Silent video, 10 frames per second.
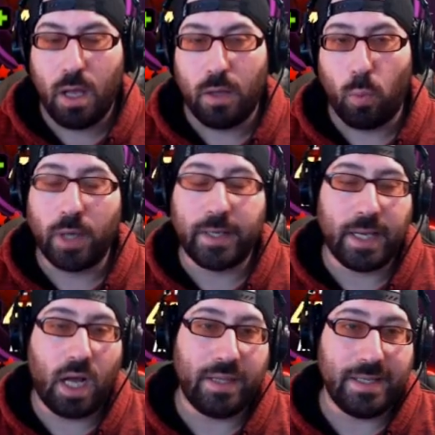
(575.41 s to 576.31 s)
Working
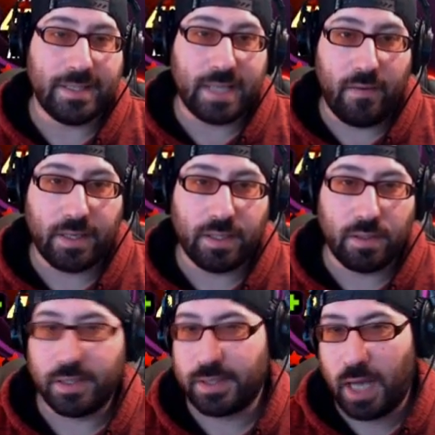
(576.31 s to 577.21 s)
on these
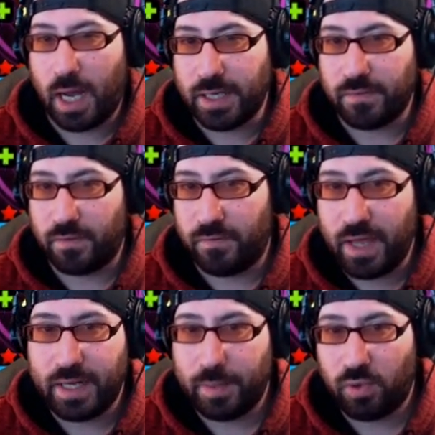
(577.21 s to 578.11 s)
characters is kind of a
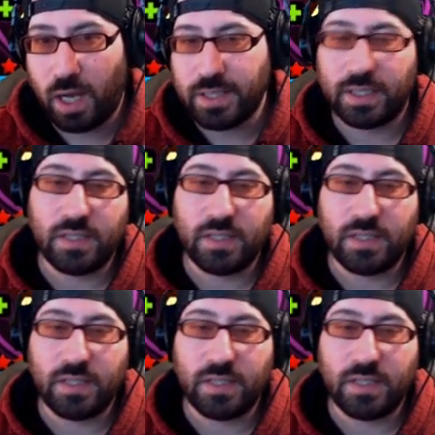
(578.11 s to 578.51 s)
vanity project.